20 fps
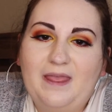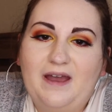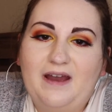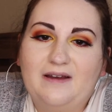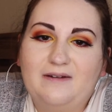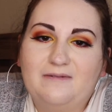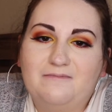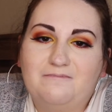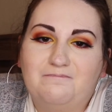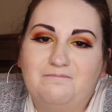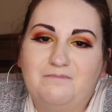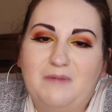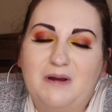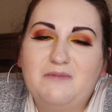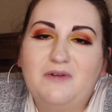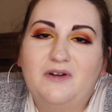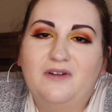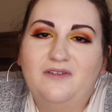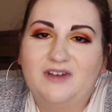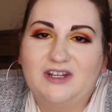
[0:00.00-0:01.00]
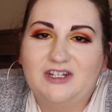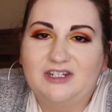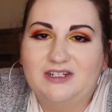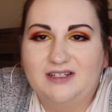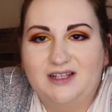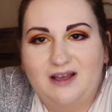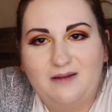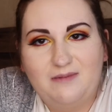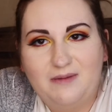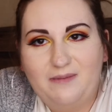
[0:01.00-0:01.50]
my
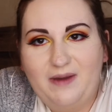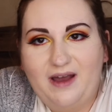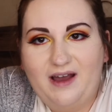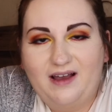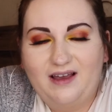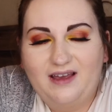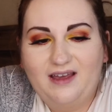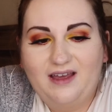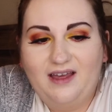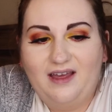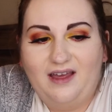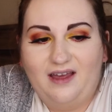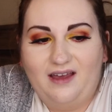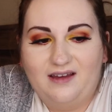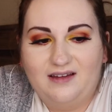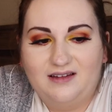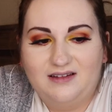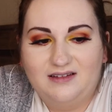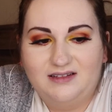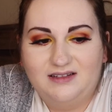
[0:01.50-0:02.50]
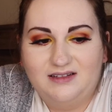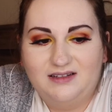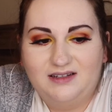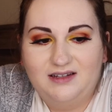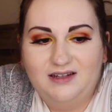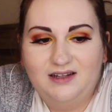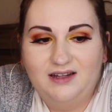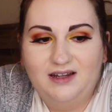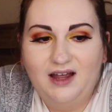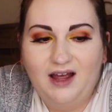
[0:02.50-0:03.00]
motivation's coming back, and
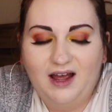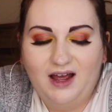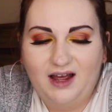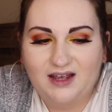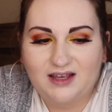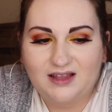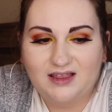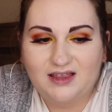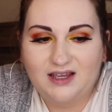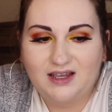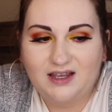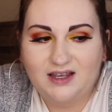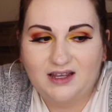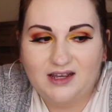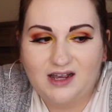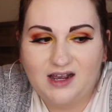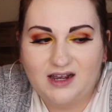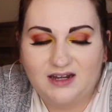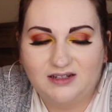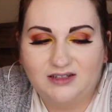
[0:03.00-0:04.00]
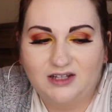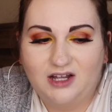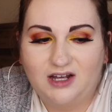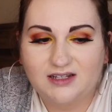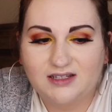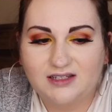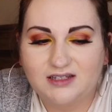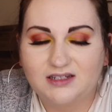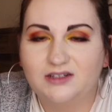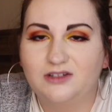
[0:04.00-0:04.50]
I think I'd
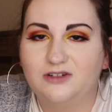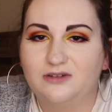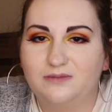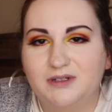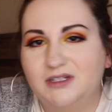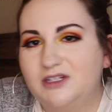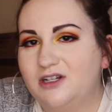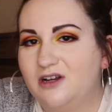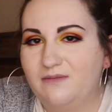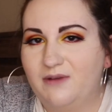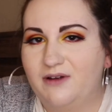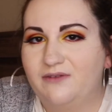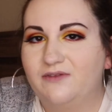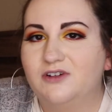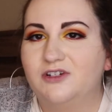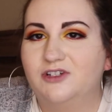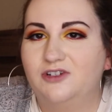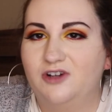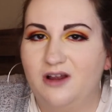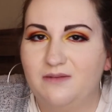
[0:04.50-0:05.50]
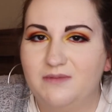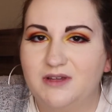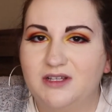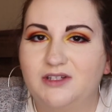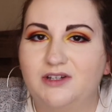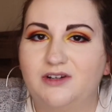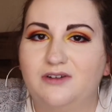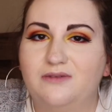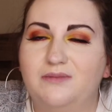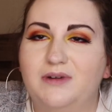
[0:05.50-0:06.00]
lost it a little bit during my first
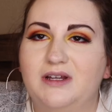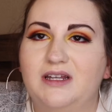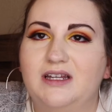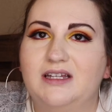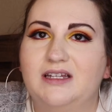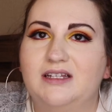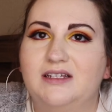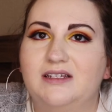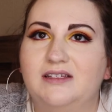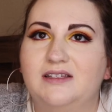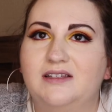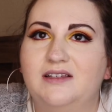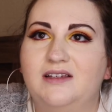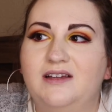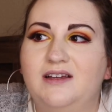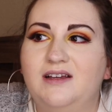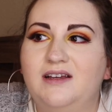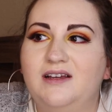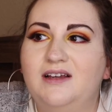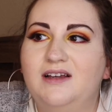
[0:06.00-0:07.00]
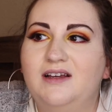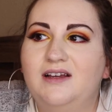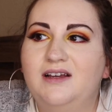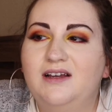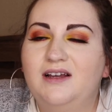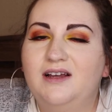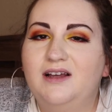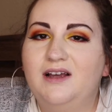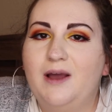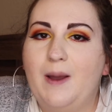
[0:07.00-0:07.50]
trimester, but it is
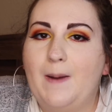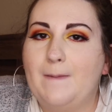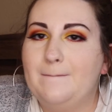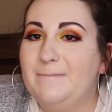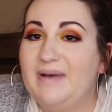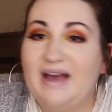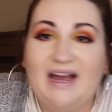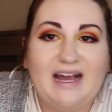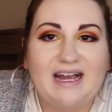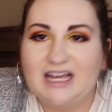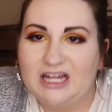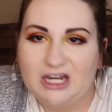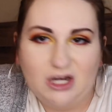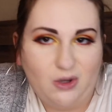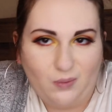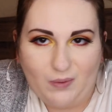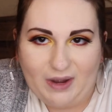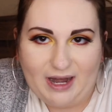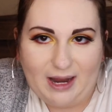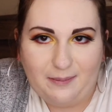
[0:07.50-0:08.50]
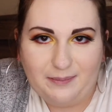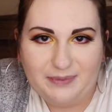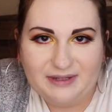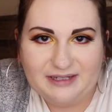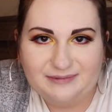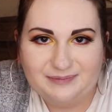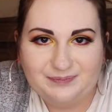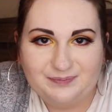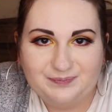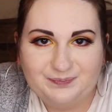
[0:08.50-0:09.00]
back and rampant.
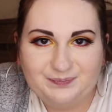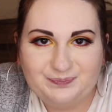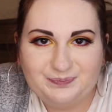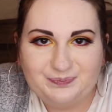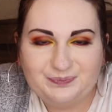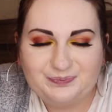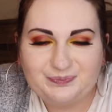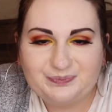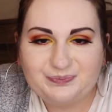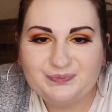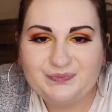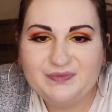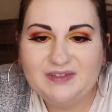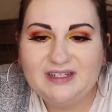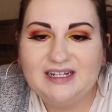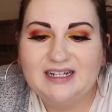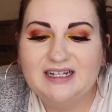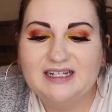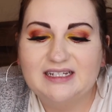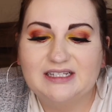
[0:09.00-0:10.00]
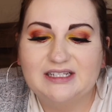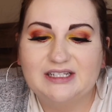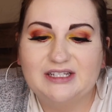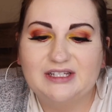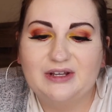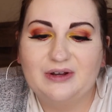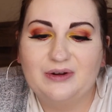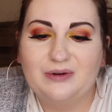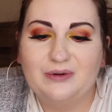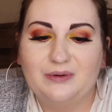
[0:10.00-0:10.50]
And
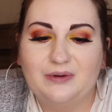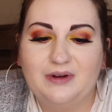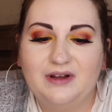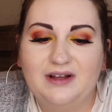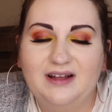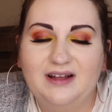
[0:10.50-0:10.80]
so